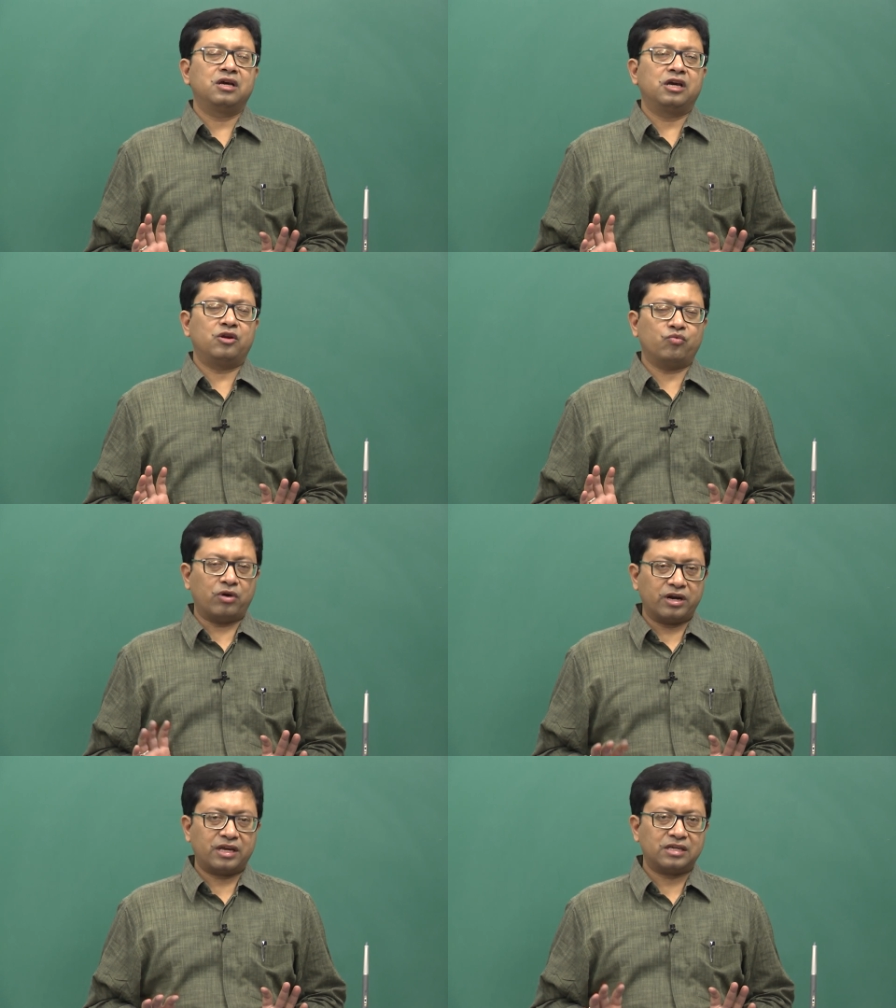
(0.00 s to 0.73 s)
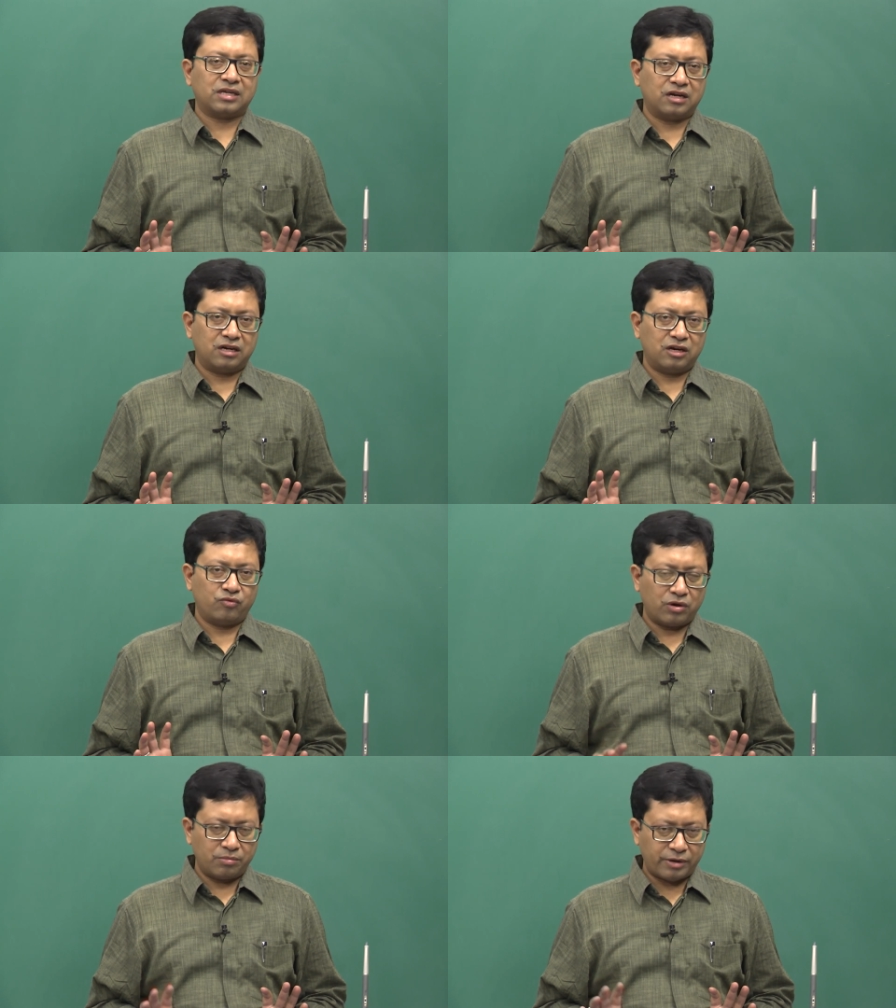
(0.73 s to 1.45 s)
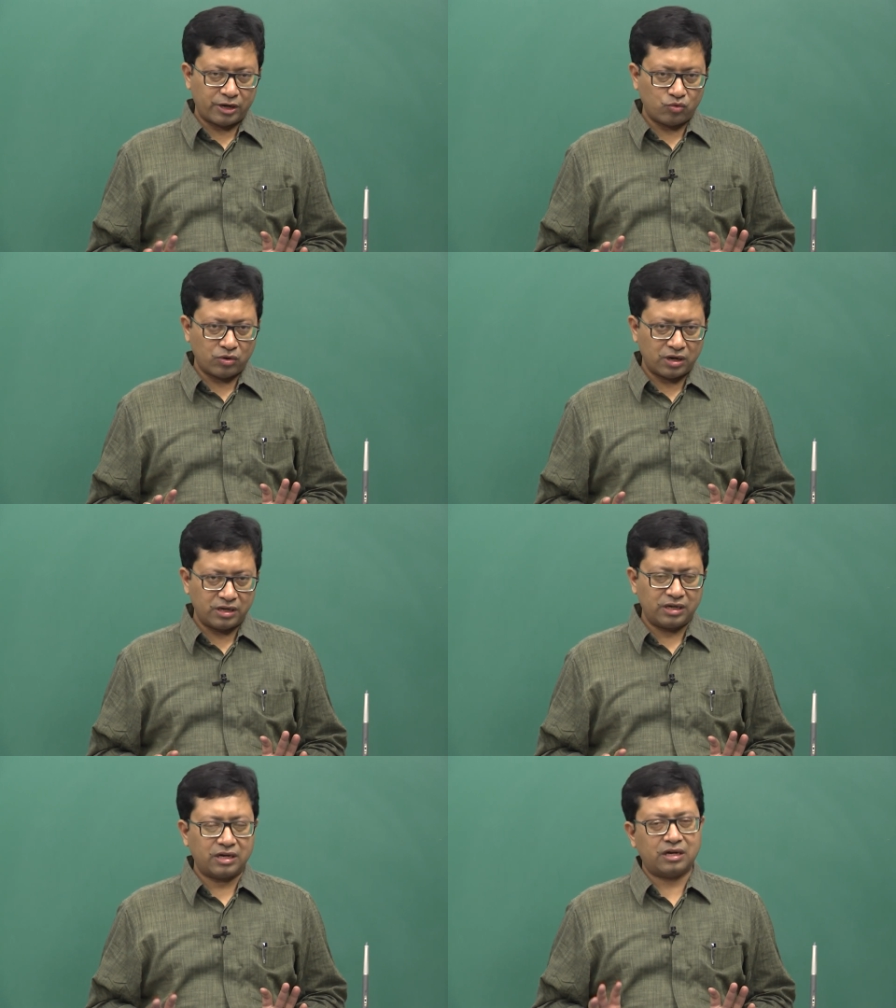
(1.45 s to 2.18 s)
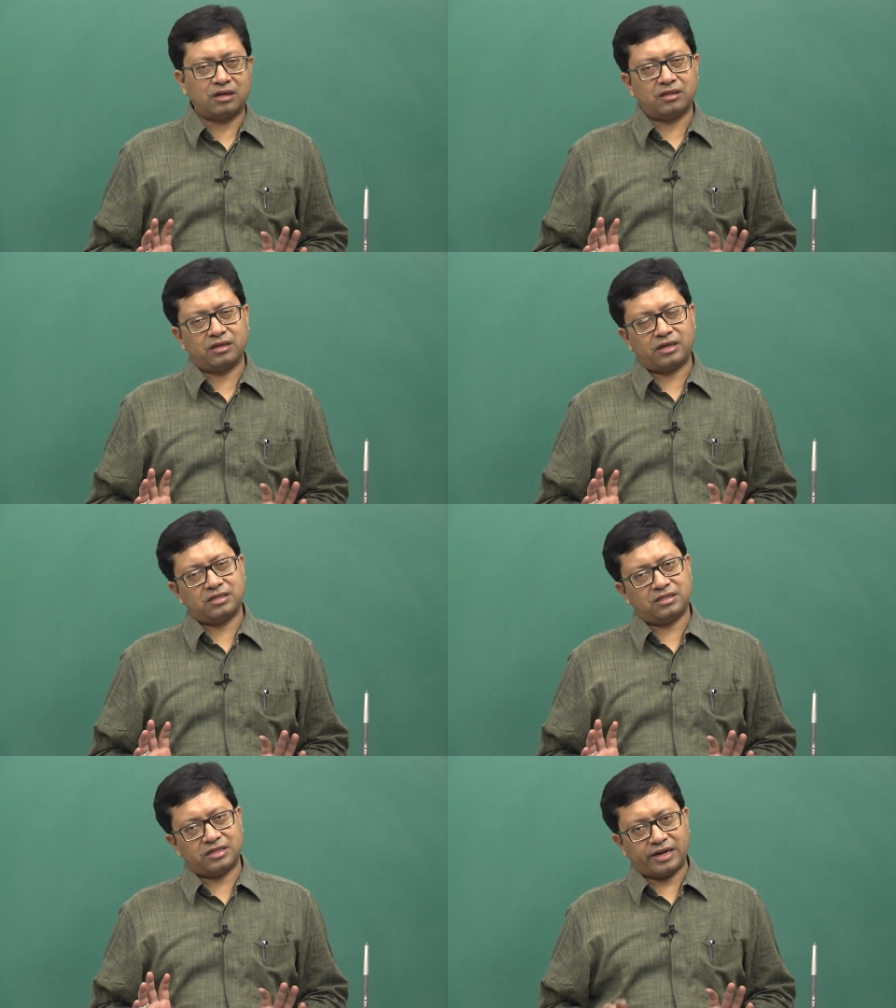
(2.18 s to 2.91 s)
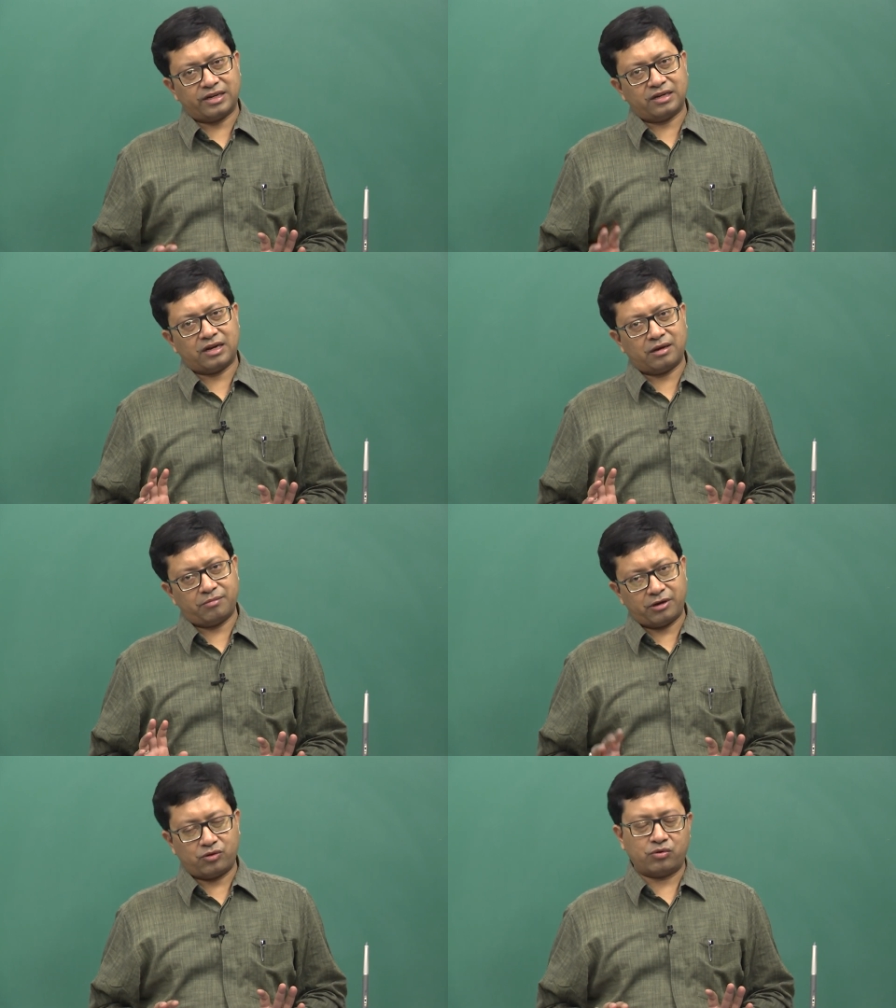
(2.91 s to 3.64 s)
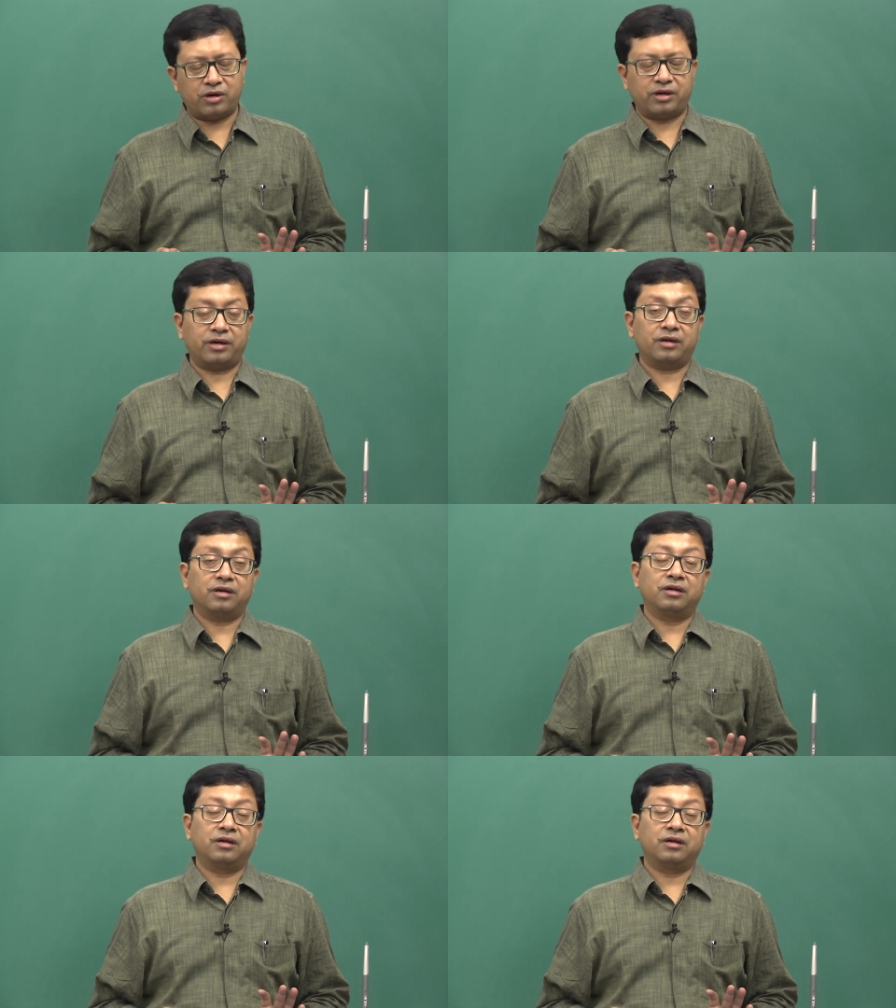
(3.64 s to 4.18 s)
in one case 101 by 200 and another case is 99 by 200.